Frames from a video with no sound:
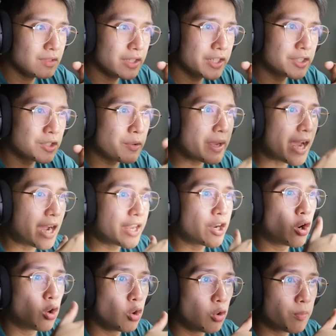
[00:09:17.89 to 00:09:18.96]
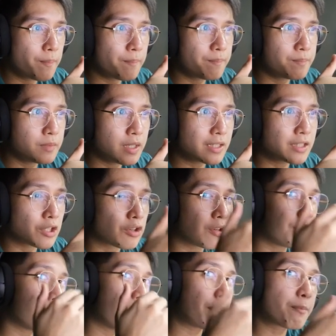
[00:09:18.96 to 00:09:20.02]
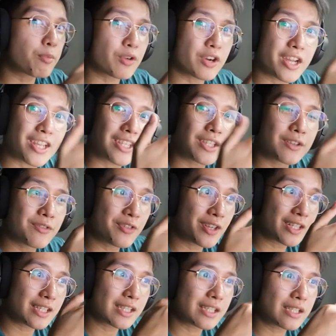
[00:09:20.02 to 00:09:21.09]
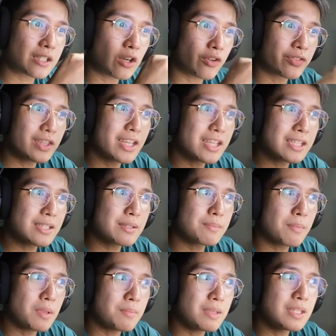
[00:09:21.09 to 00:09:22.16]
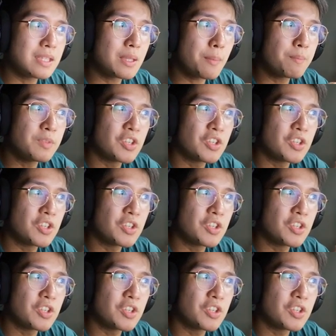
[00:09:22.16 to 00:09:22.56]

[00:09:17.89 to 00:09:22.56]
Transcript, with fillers: either way i hope that there will be a price difference on this maybe the